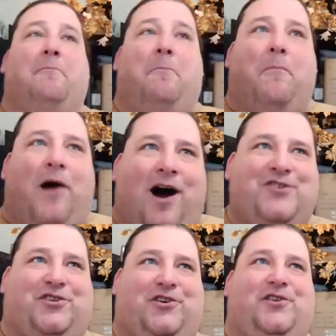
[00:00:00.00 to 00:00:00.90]

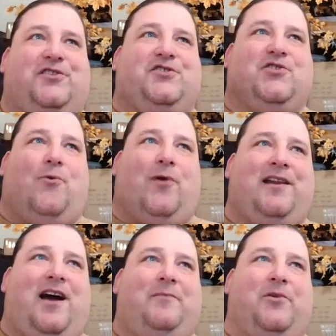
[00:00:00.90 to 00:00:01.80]
modular
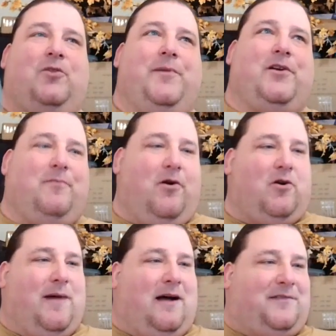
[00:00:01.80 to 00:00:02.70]
29 millimeter
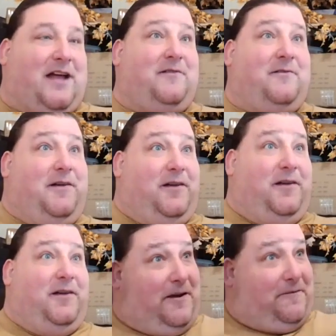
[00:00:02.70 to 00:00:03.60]
motor mount that,
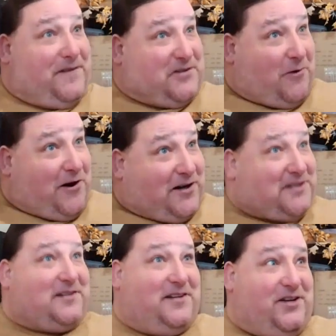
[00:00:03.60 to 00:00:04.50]
if this
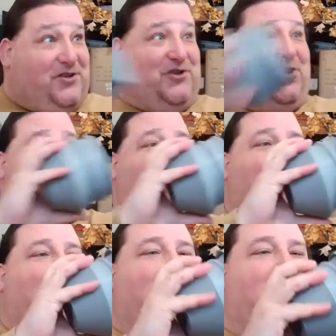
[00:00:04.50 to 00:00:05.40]
works, it should,
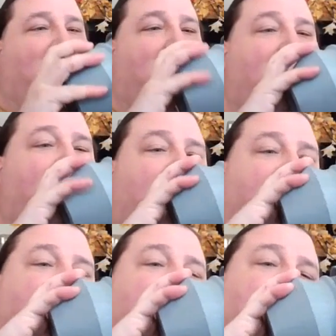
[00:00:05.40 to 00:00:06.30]

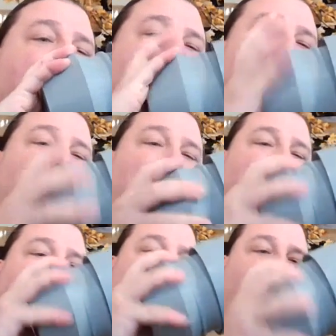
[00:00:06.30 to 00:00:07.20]
it should thread right
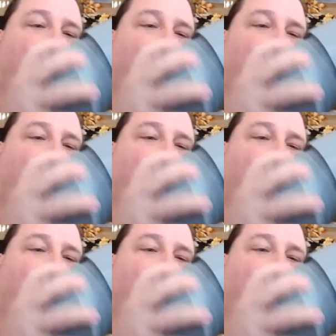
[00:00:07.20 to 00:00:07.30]
in here.